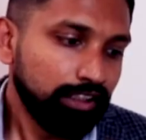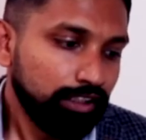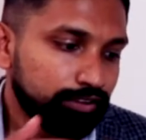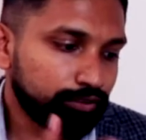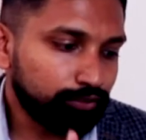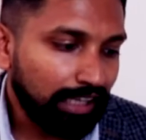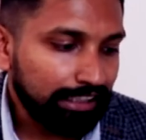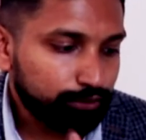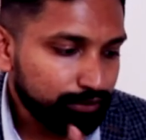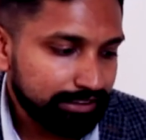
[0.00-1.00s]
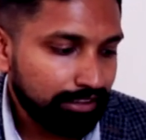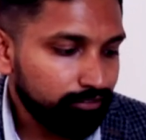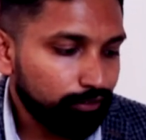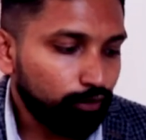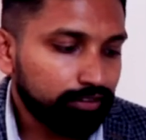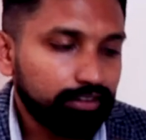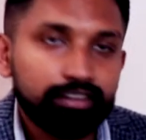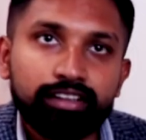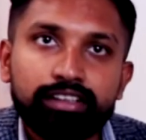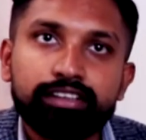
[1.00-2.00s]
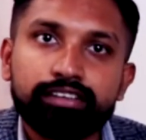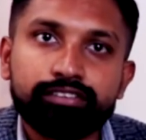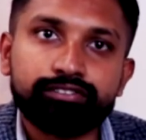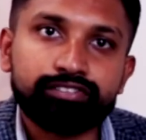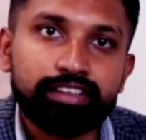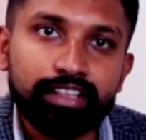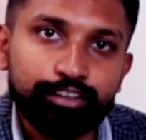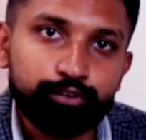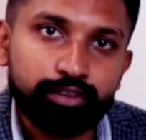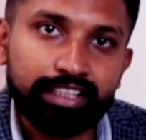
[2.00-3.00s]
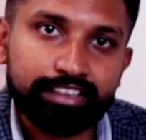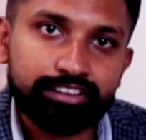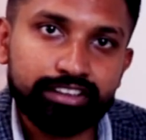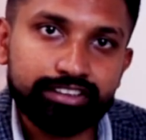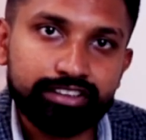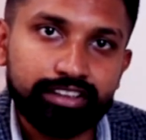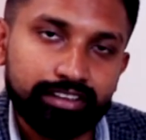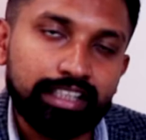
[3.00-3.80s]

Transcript: So as soon as I've logged in, you can actually see,